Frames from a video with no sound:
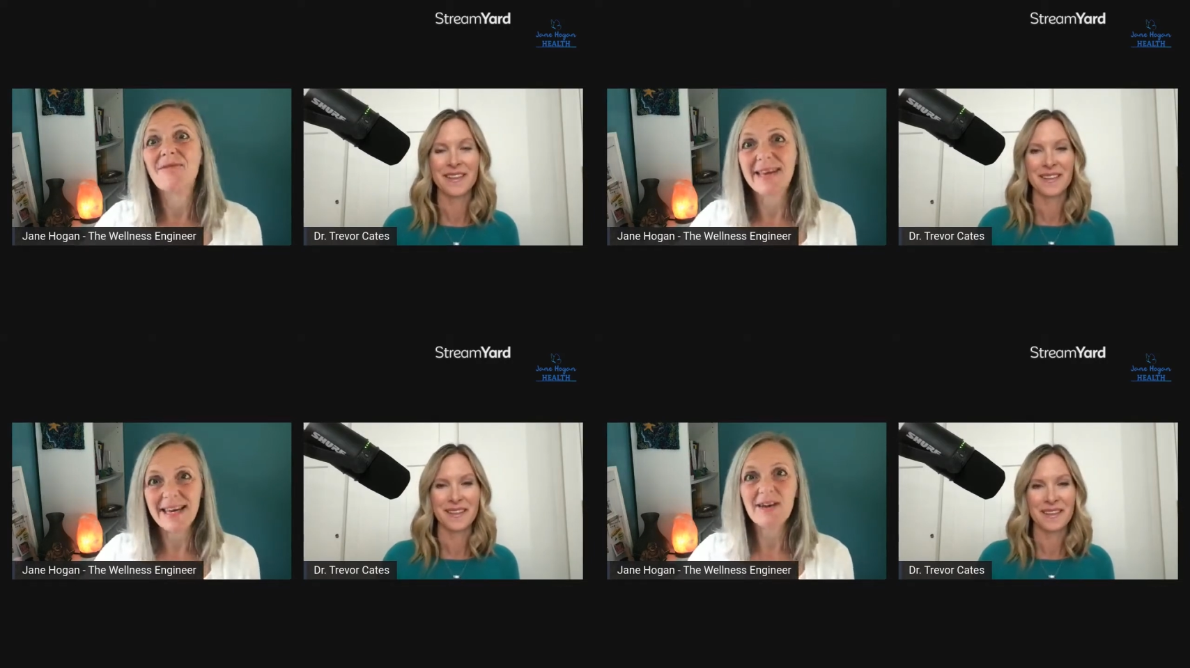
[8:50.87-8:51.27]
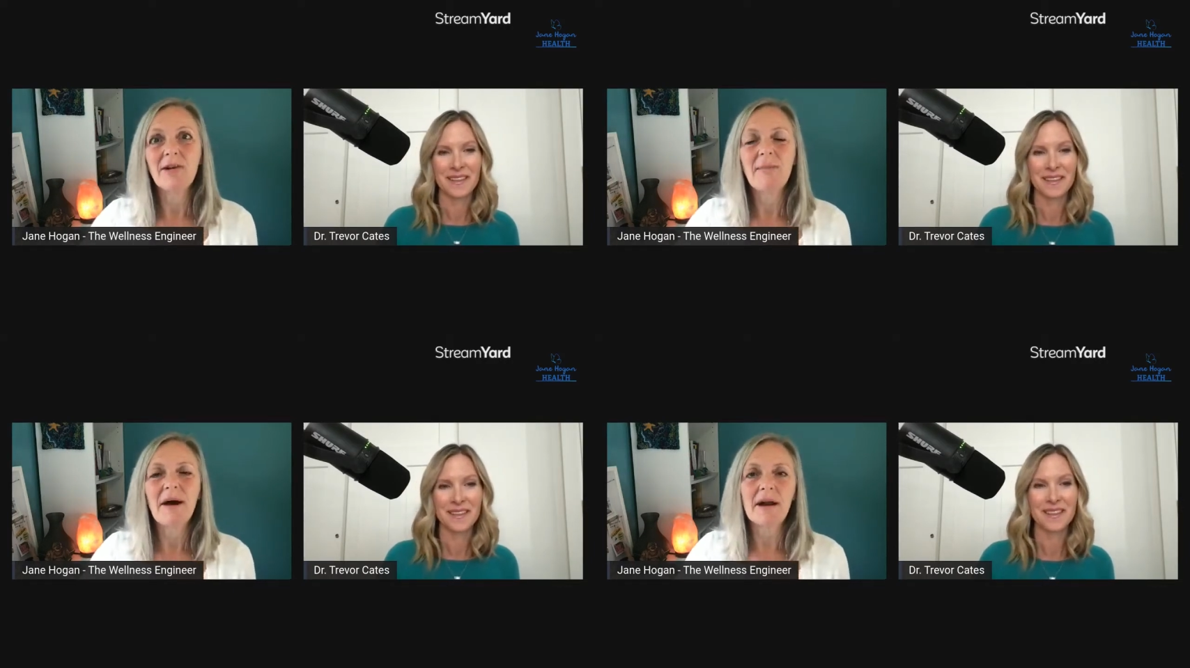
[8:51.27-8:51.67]
Speaker 1: we hear
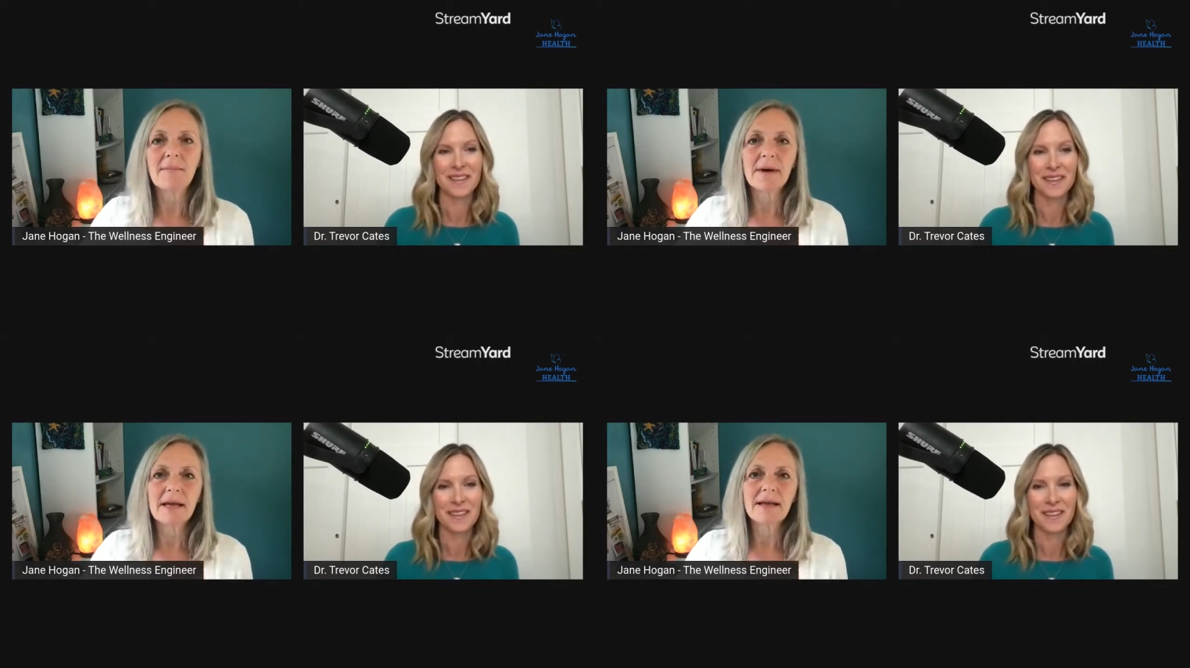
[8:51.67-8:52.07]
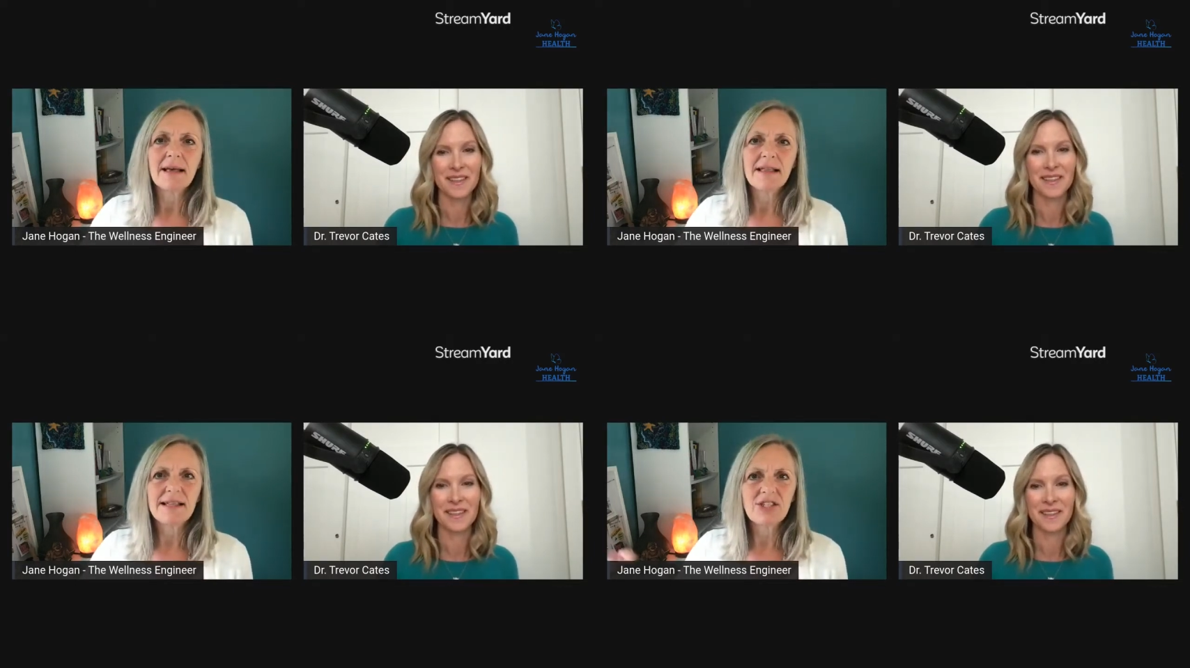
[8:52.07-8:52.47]
about it, but
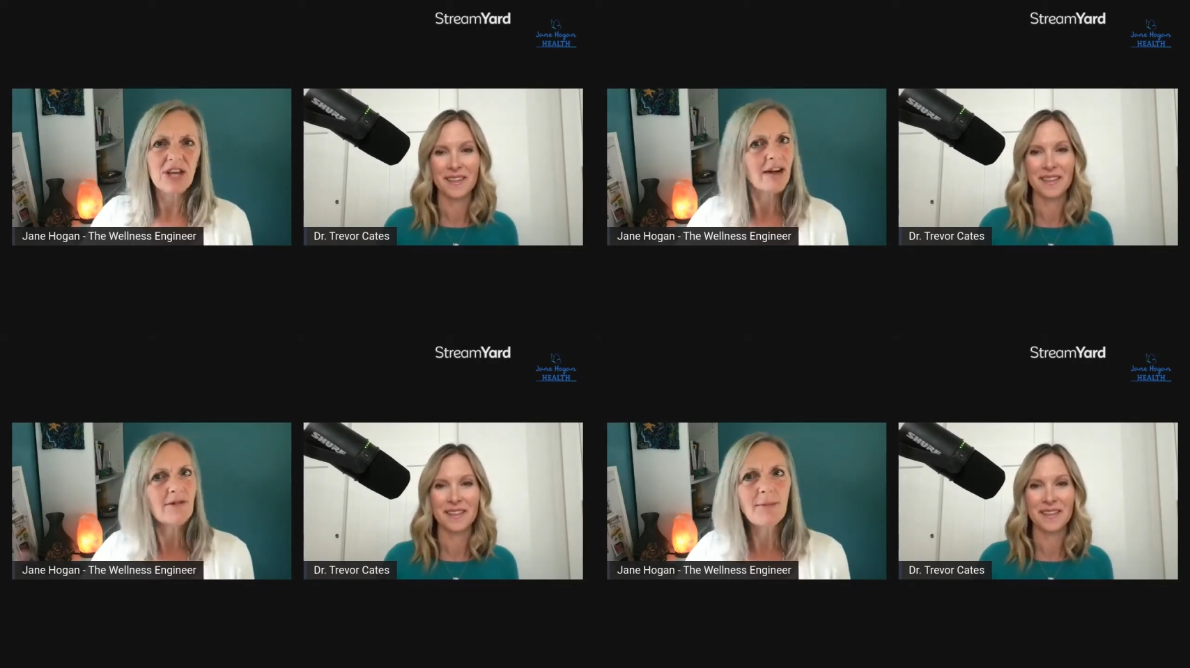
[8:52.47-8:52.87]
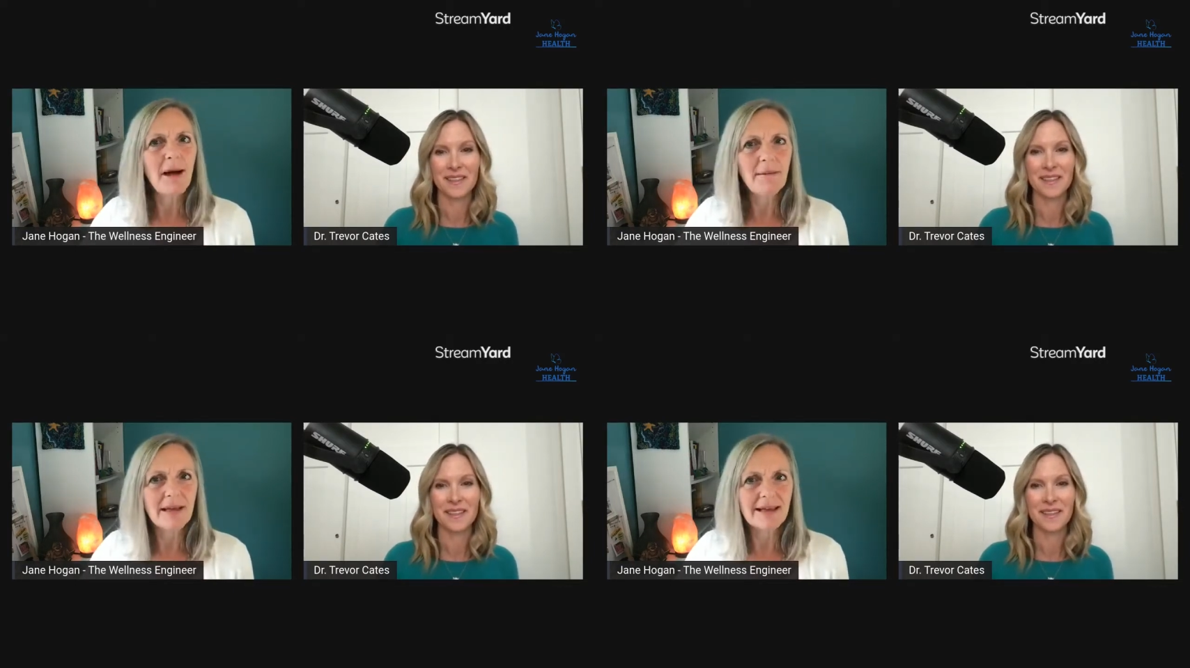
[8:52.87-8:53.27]
the general
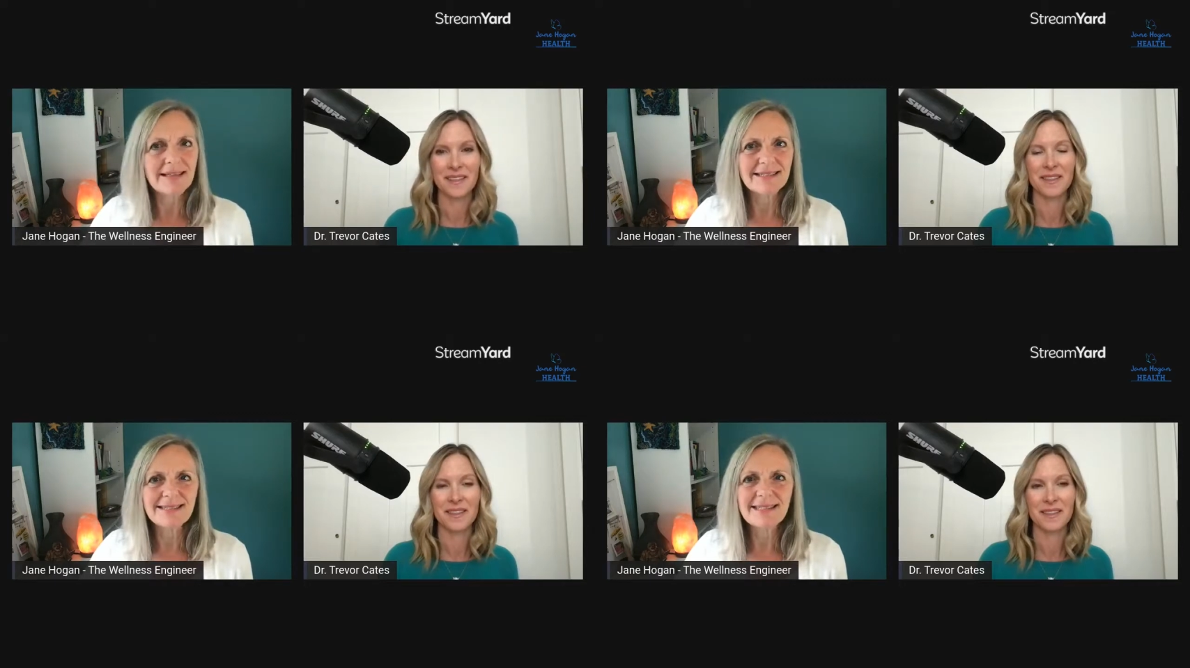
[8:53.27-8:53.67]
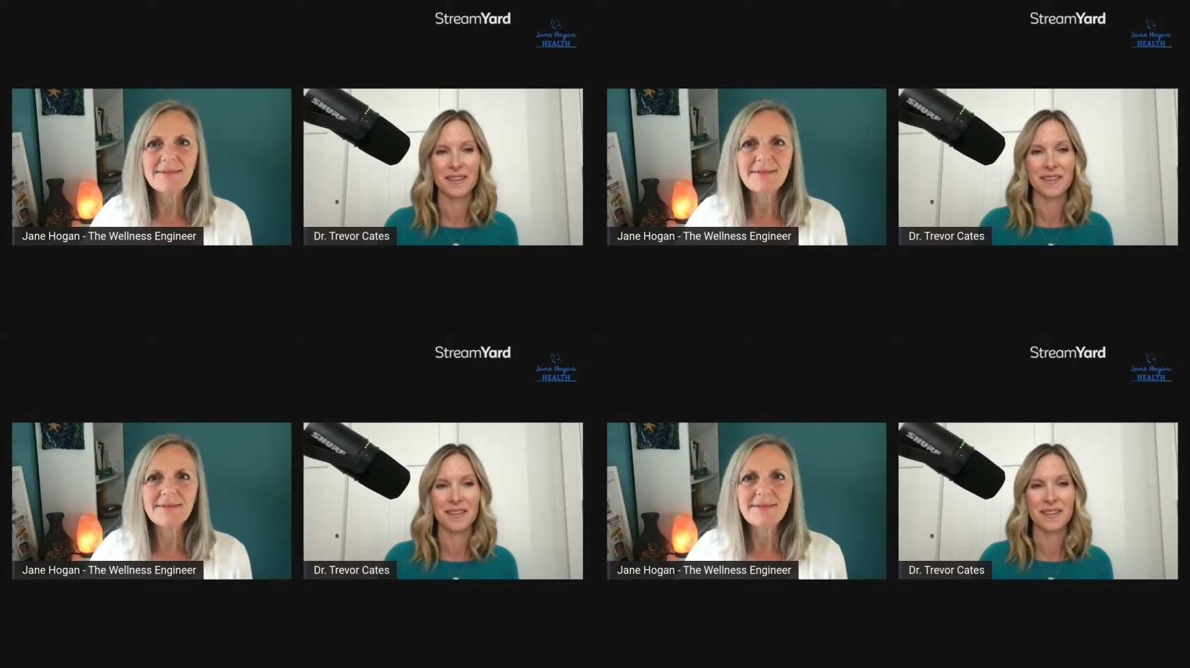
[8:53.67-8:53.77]
public doesn't seem